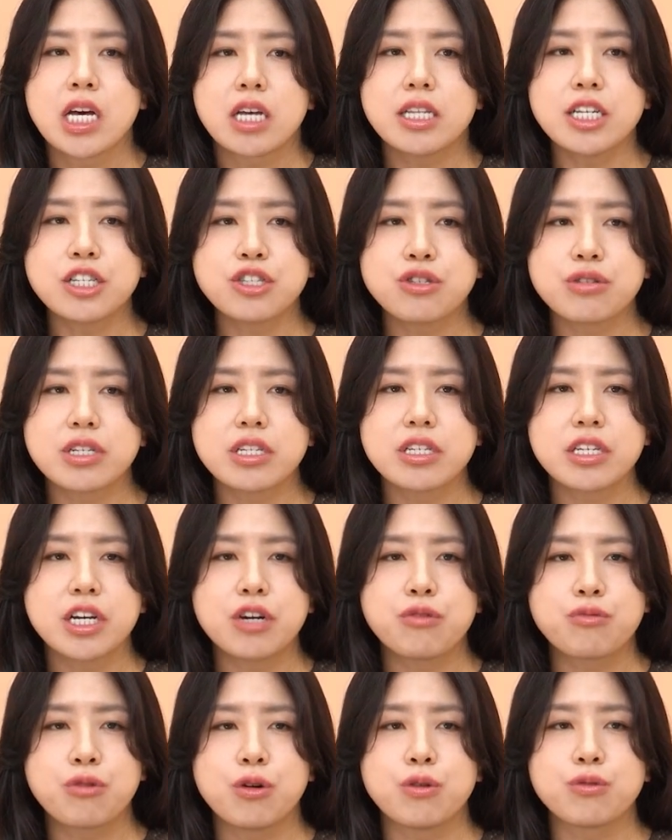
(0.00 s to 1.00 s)
This student
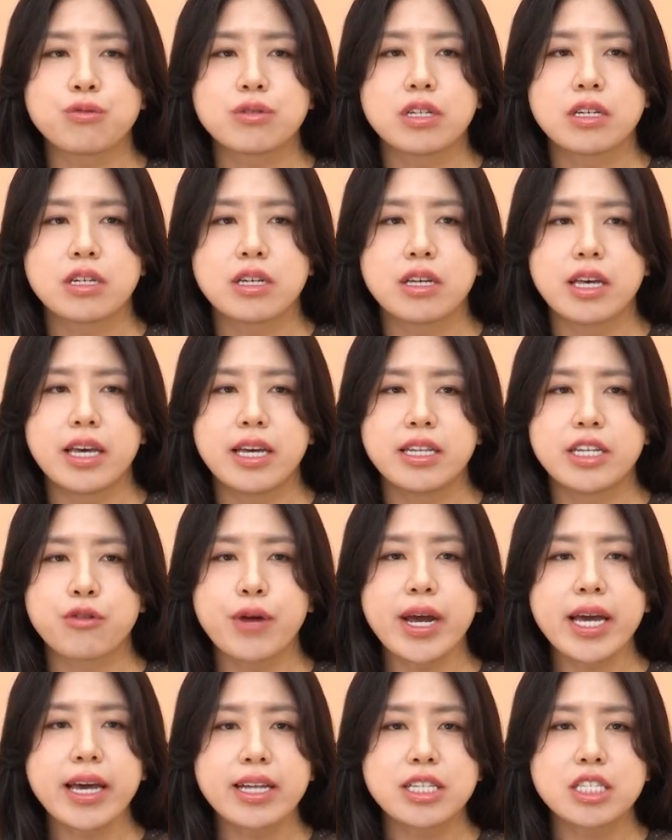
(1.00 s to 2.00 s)
here wrote, in The
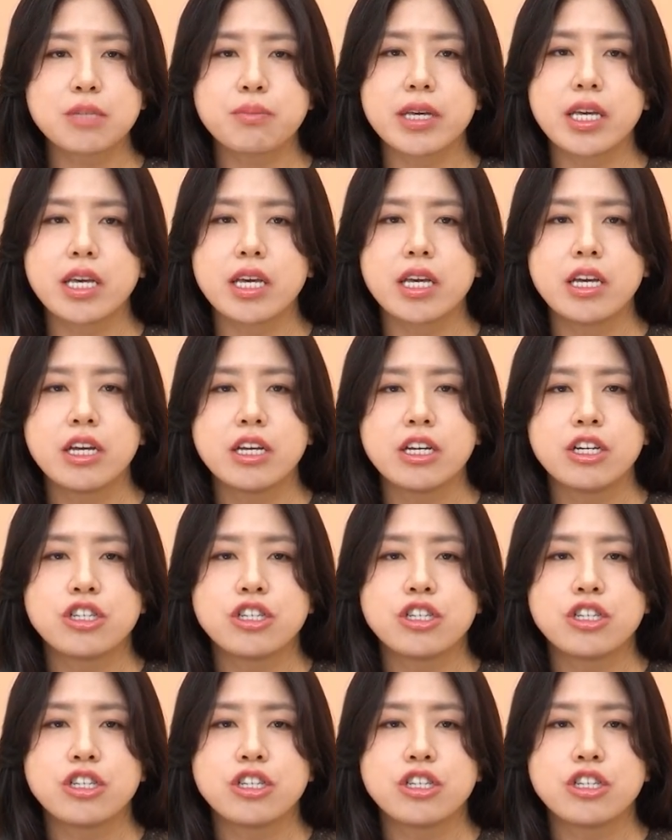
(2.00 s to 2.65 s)
Great Gatsby,